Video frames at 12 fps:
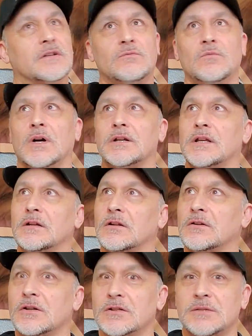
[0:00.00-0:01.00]
what
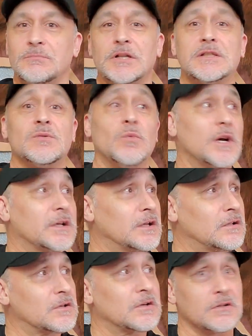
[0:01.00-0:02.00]
kilohertz means what
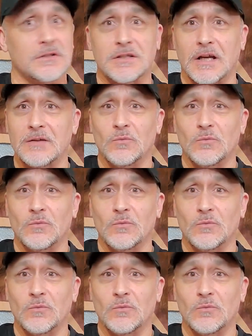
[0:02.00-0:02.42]
kilohertz.